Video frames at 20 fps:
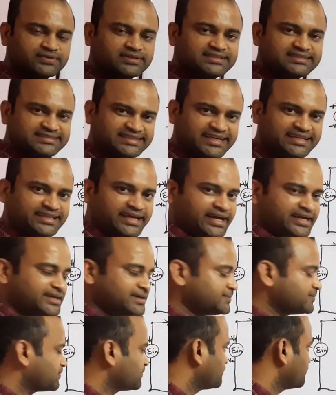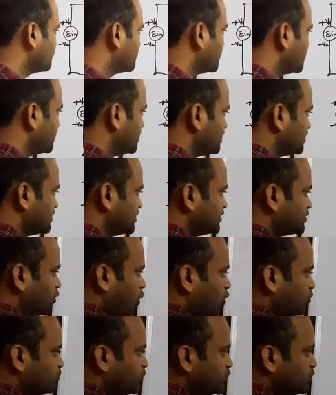say that this
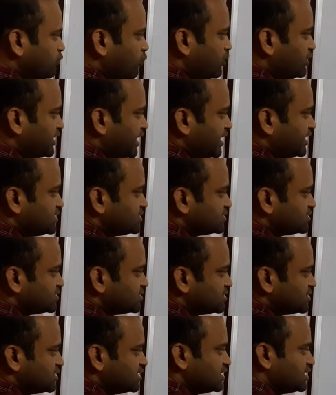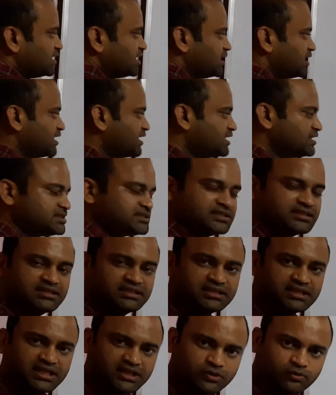output voltage is
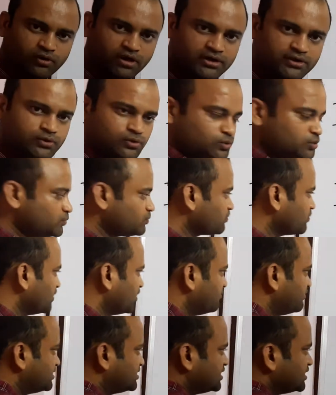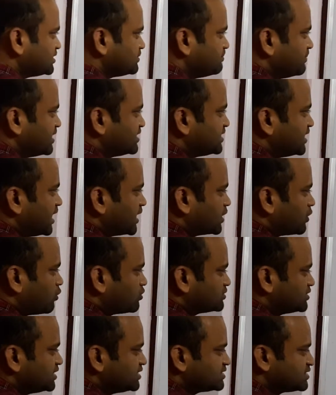equal to, which is measured
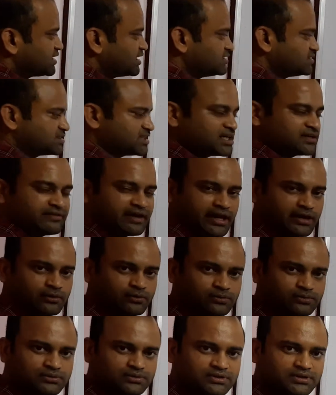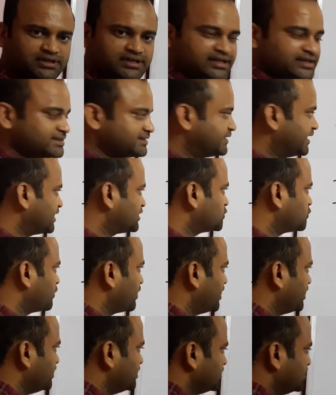across this resistor value. That's
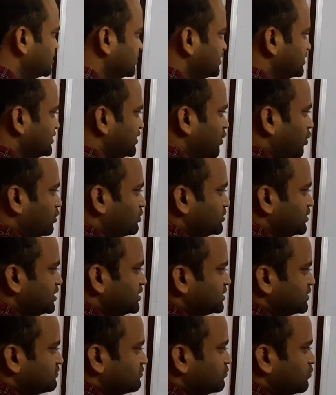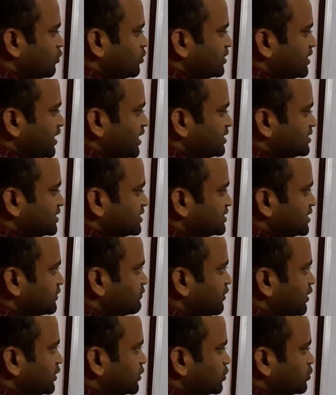why this voltage is
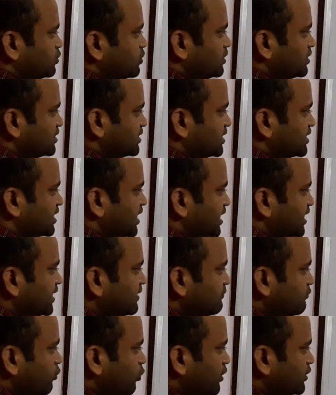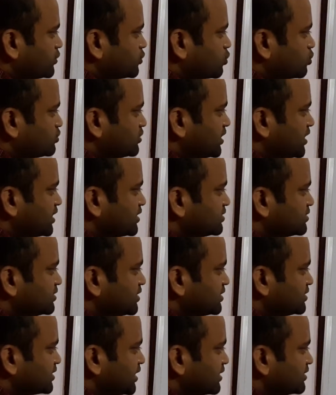equal to the current flowing through
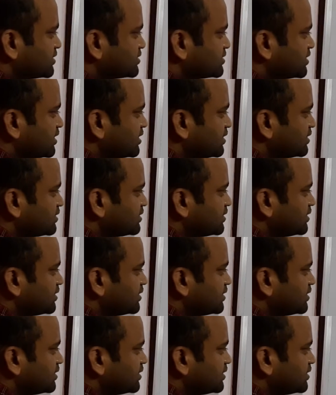this resistor